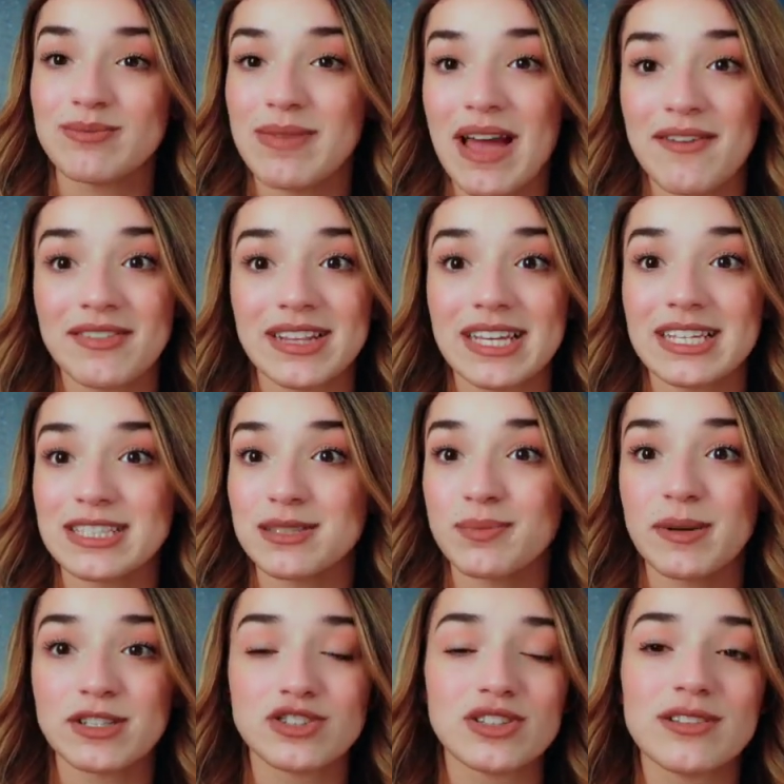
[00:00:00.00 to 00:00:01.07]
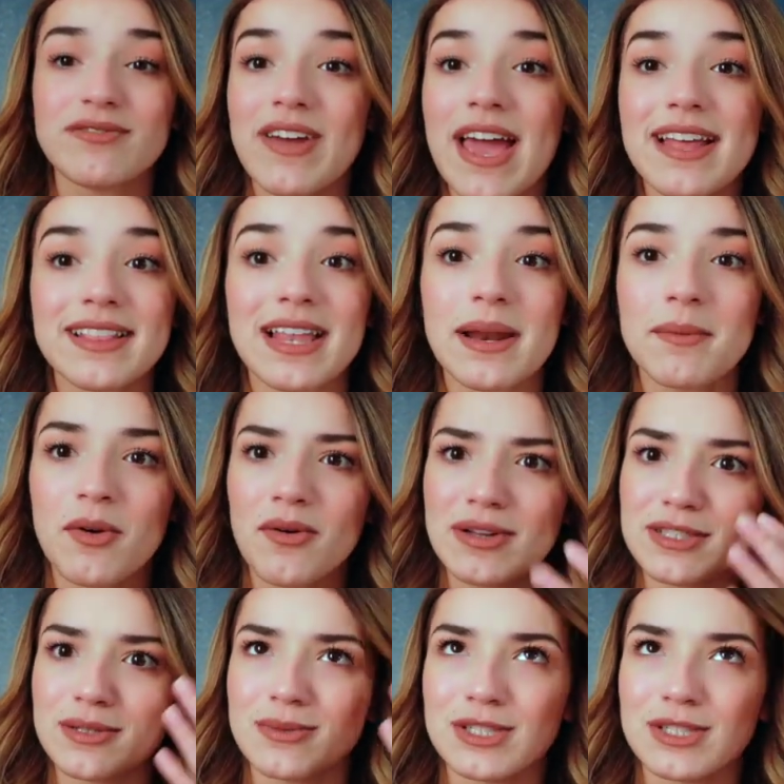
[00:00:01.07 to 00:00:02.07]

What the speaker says: having like a special event that I'm going to,